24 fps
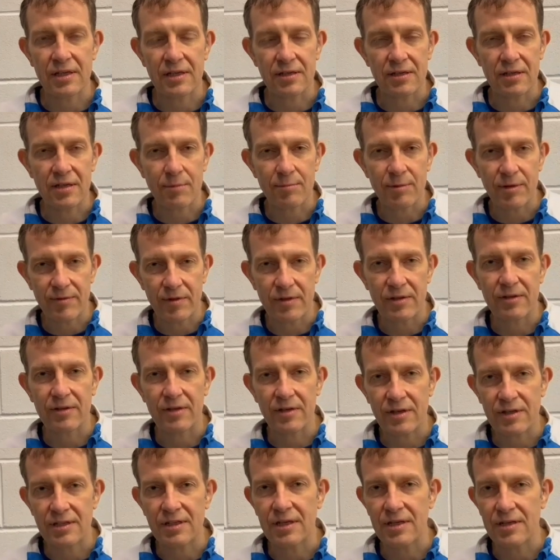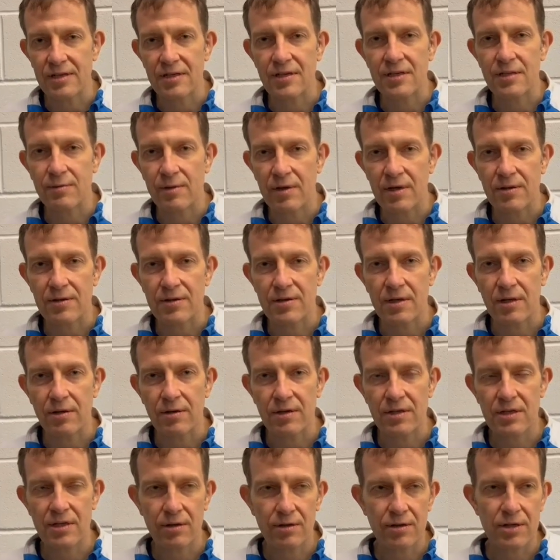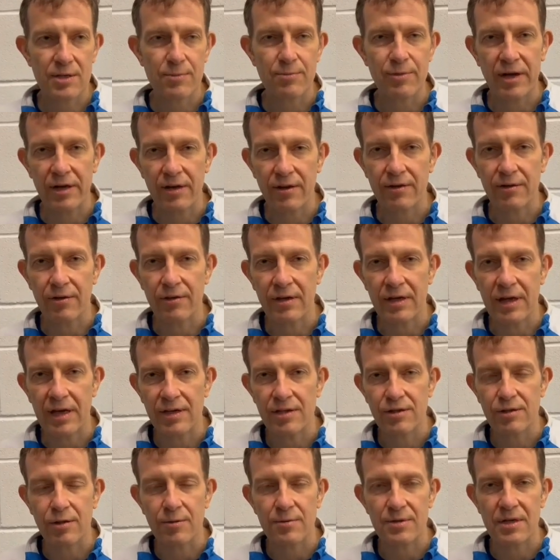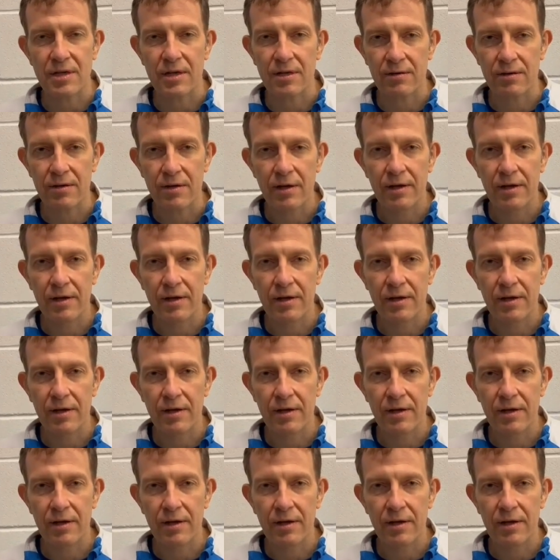and a couple of under-13s as well. So it's a good spread through the age groups now.